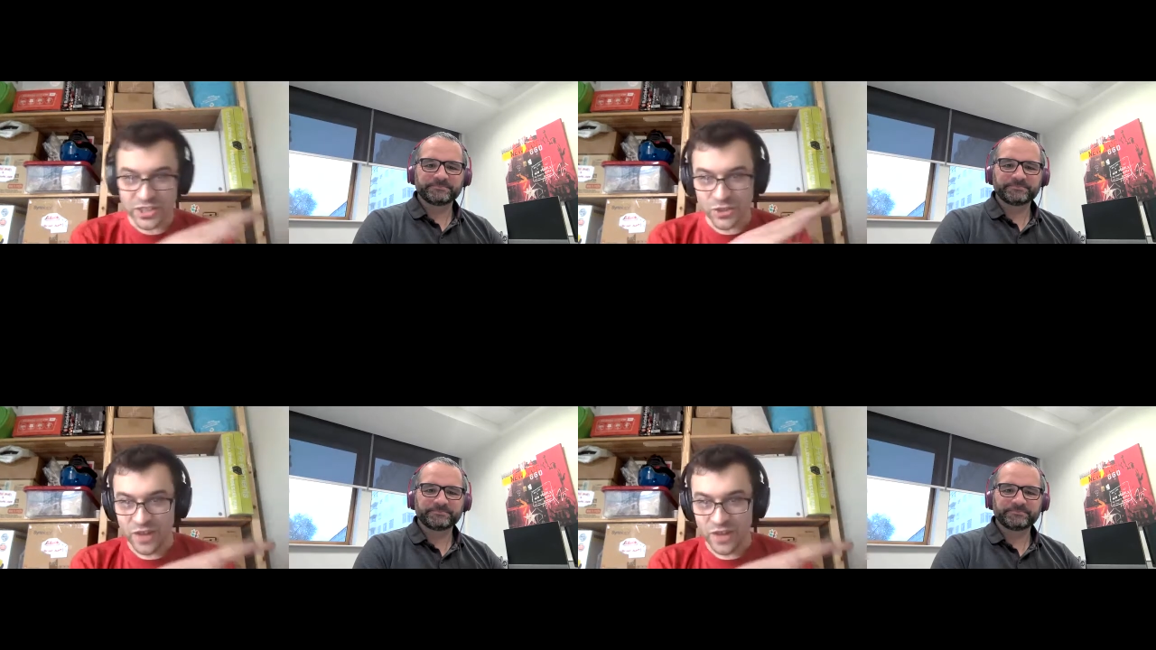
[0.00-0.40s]

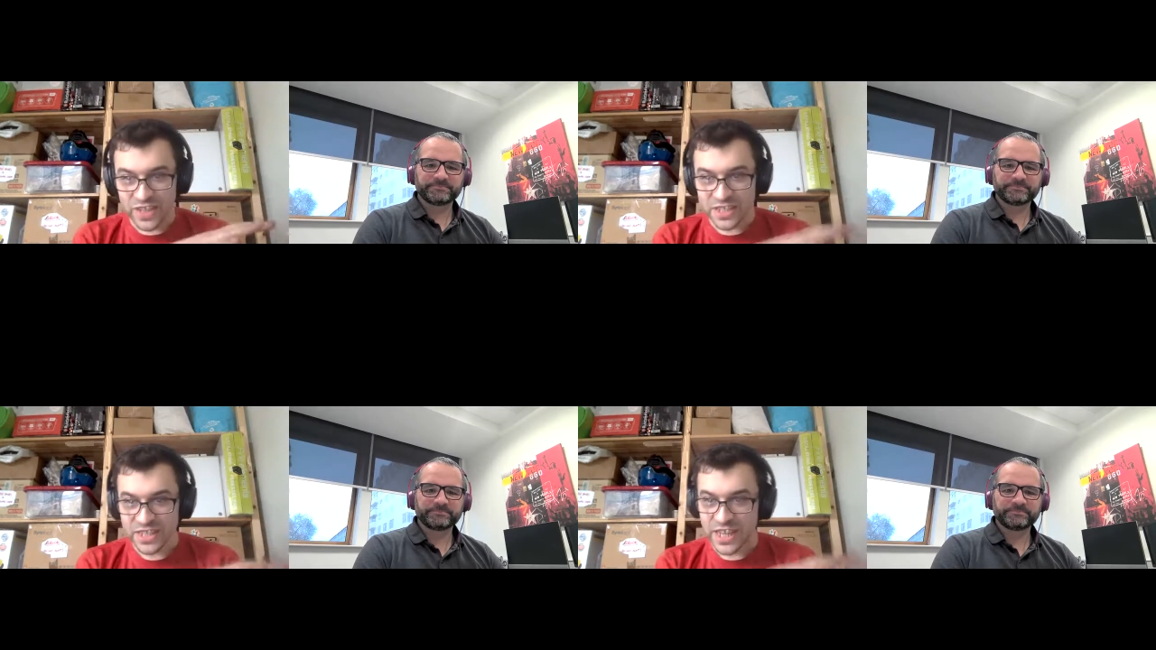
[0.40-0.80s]

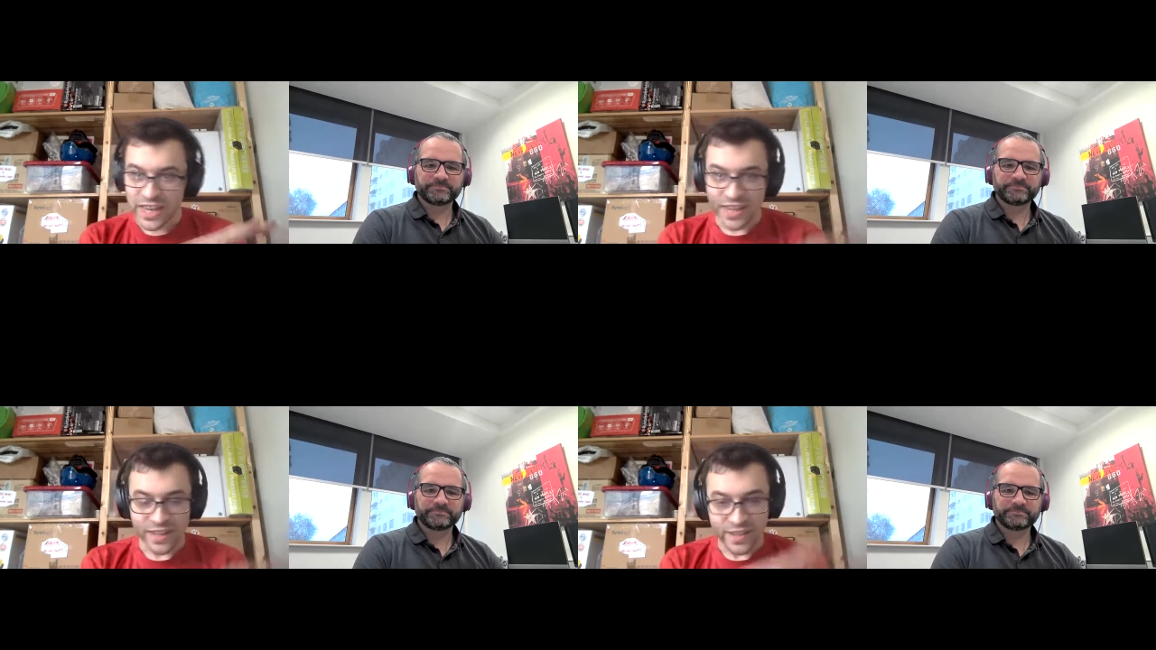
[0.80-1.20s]
Speaker 1: geographical
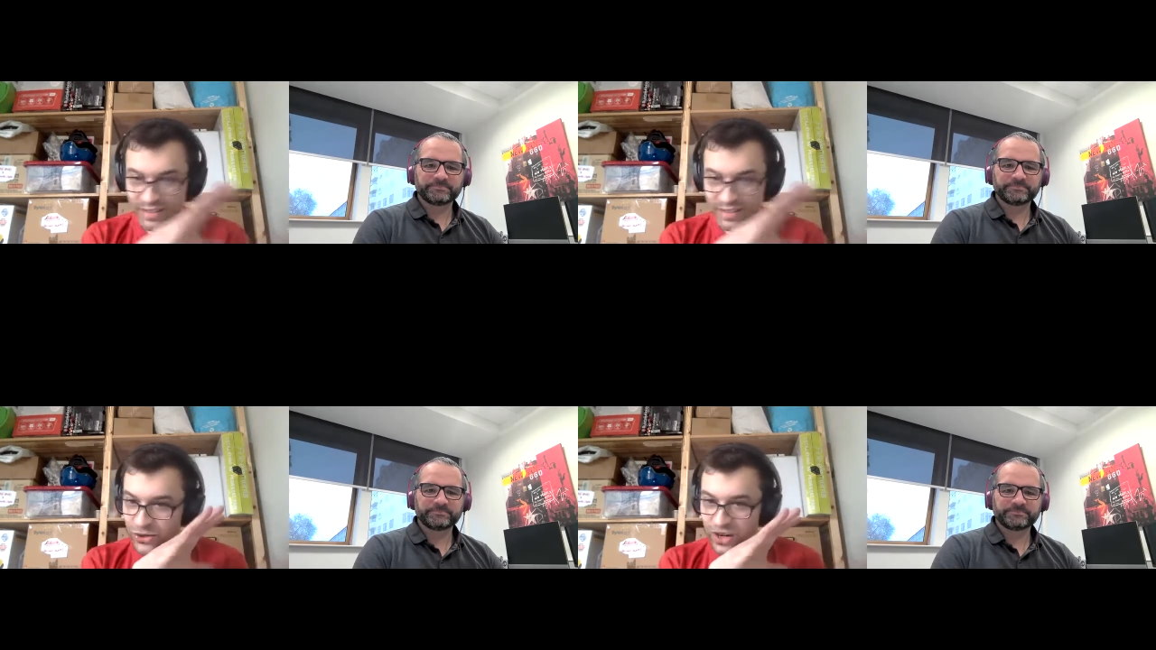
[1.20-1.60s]
skill,
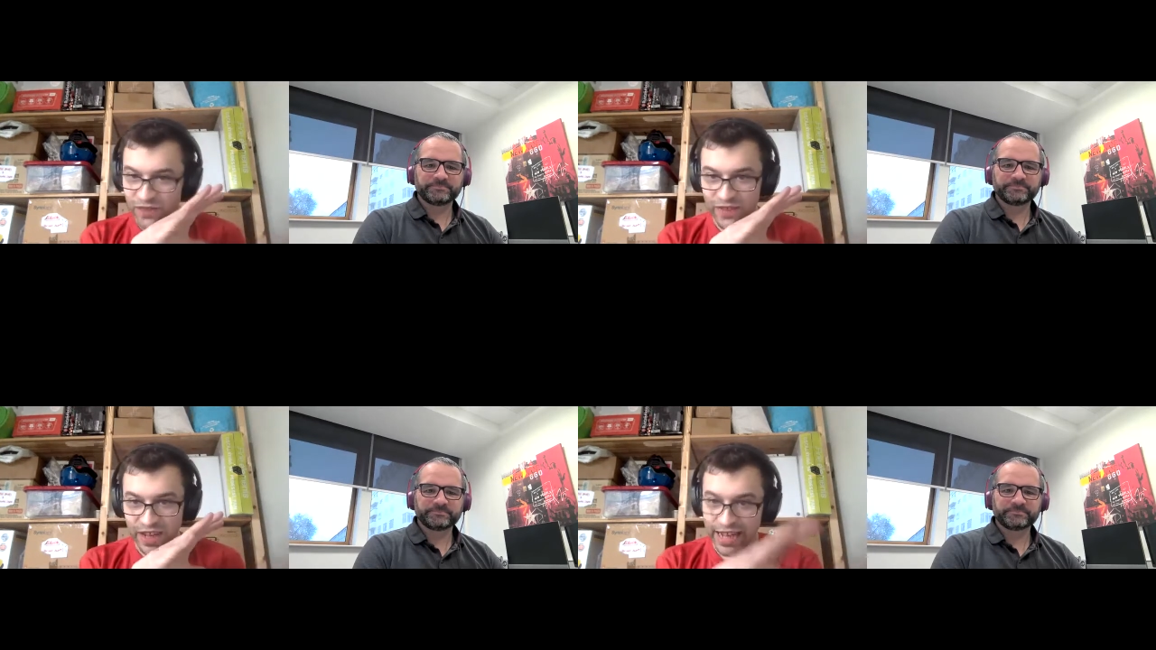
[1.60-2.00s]
and
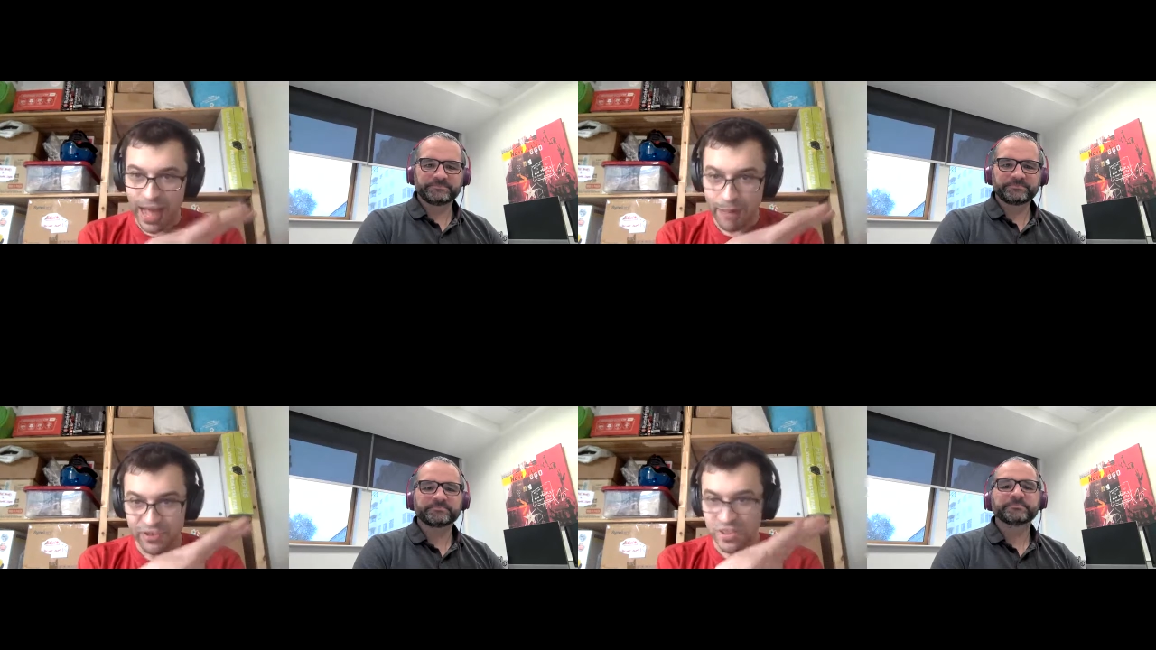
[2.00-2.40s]
geographical
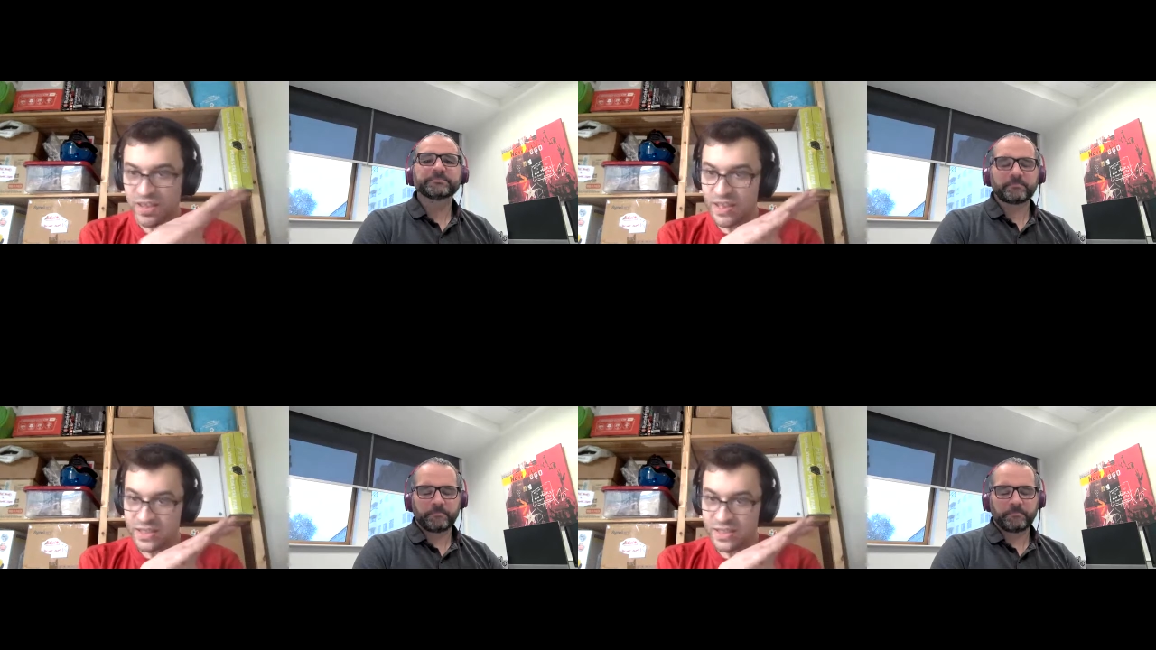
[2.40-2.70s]
gaps, uh,